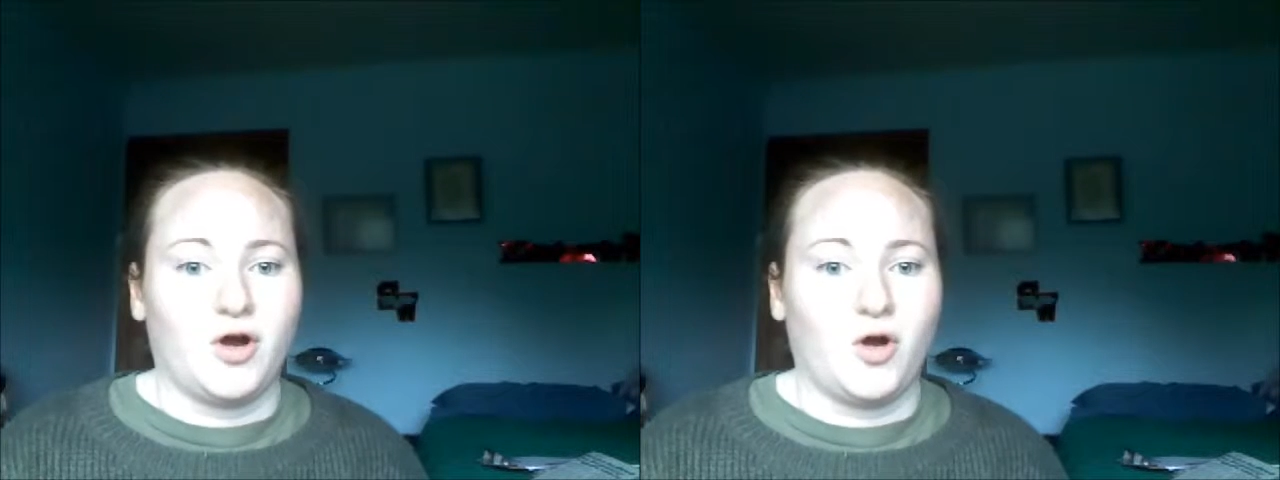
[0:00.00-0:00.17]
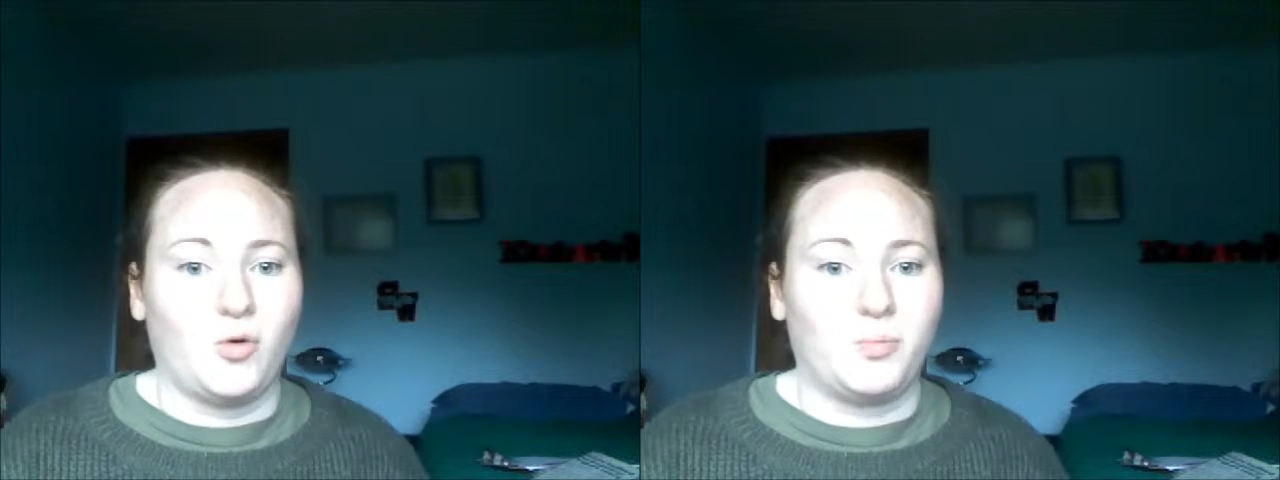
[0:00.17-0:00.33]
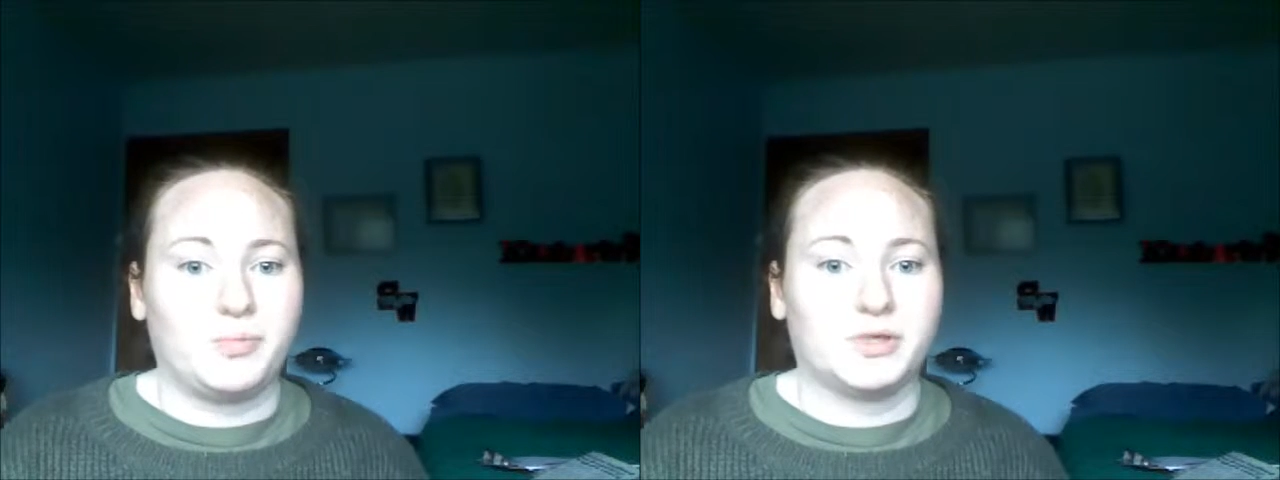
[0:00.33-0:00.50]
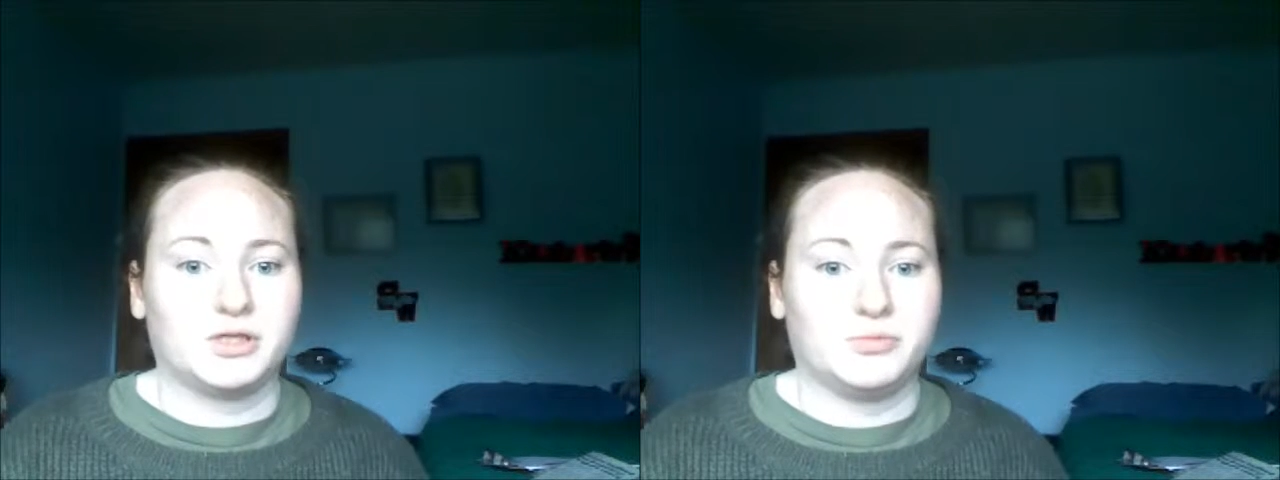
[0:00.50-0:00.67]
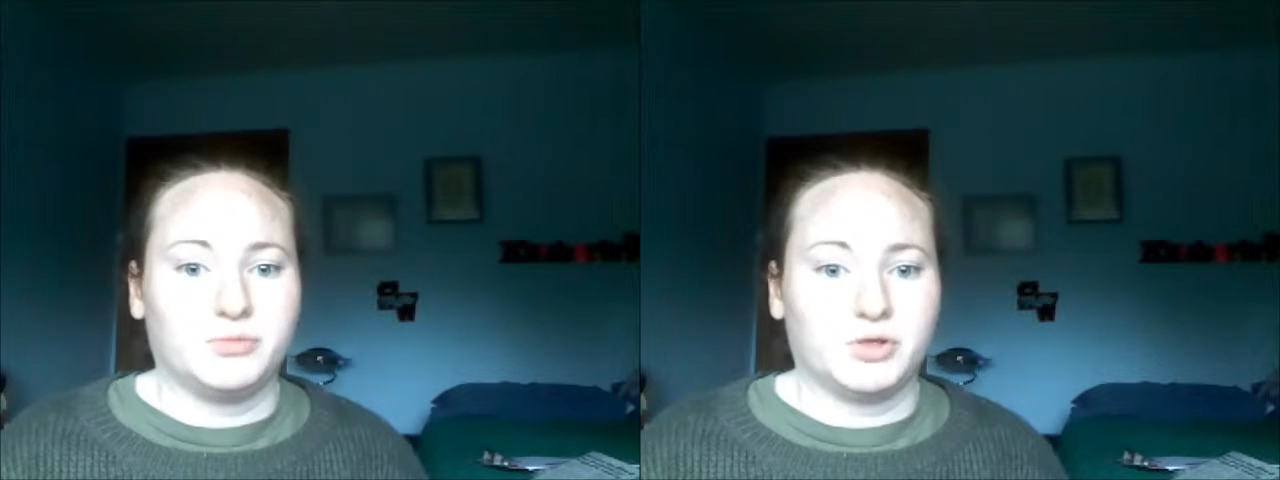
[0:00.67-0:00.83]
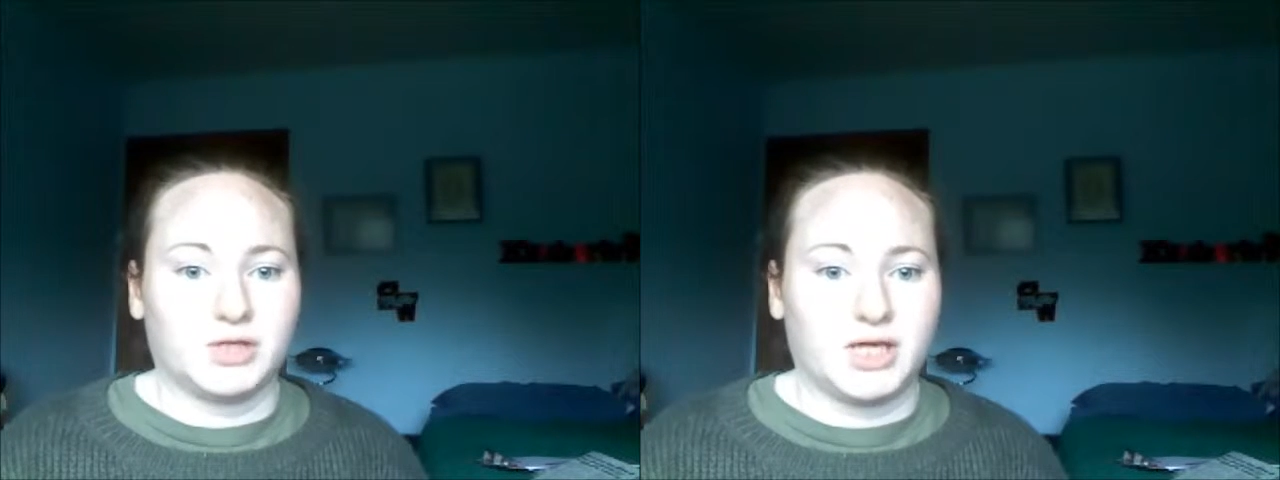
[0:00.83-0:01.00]
open
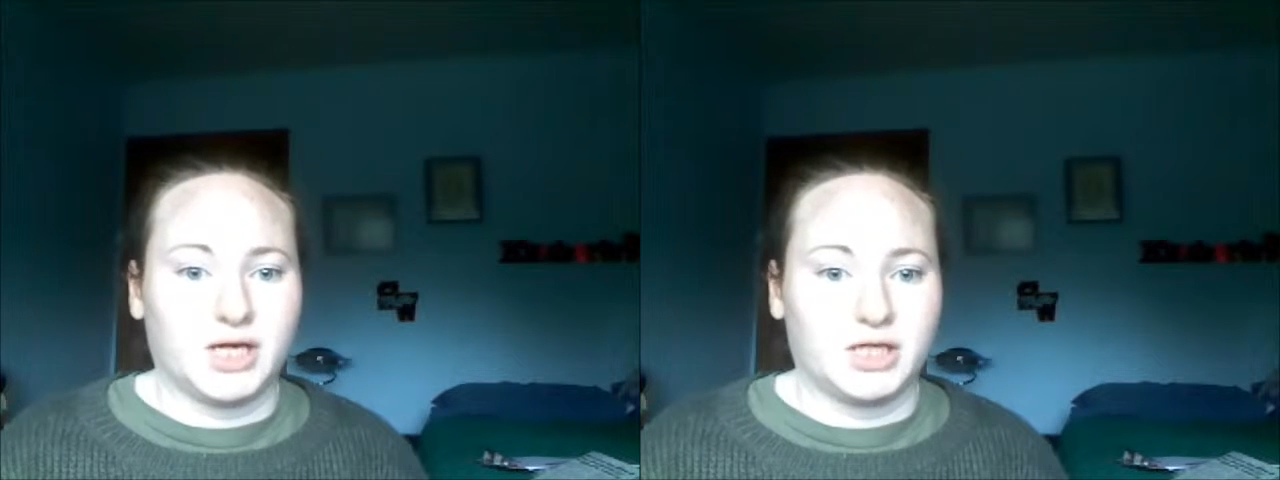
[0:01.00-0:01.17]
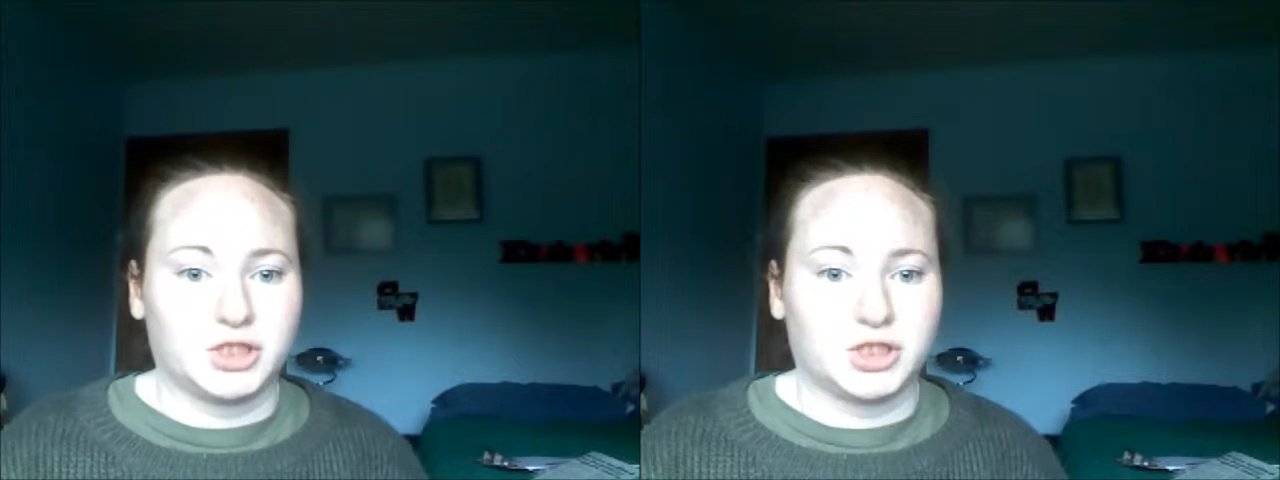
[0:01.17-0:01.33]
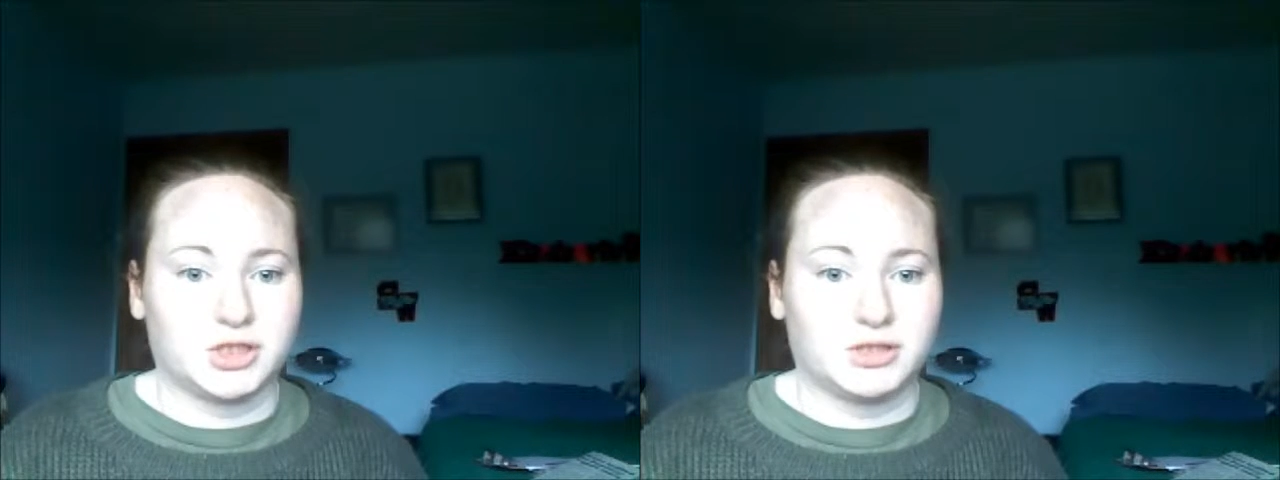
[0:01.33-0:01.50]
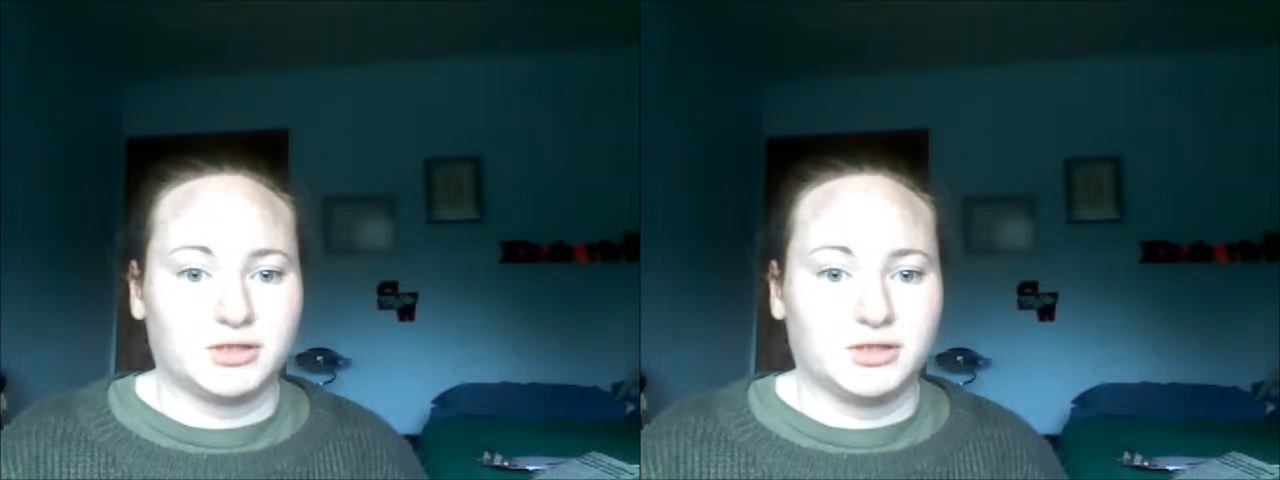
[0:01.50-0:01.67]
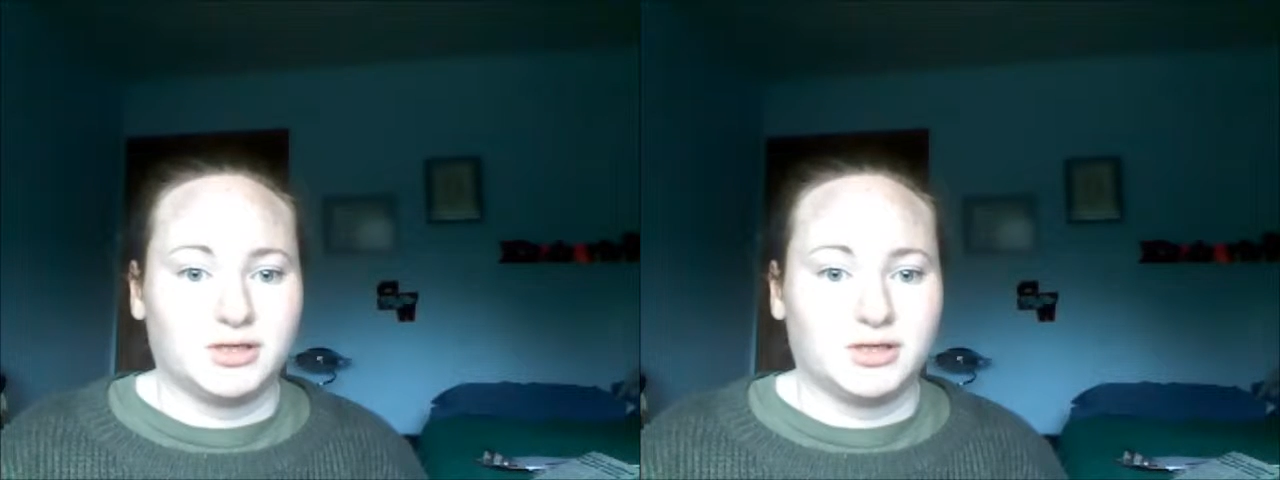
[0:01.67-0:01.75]
communication.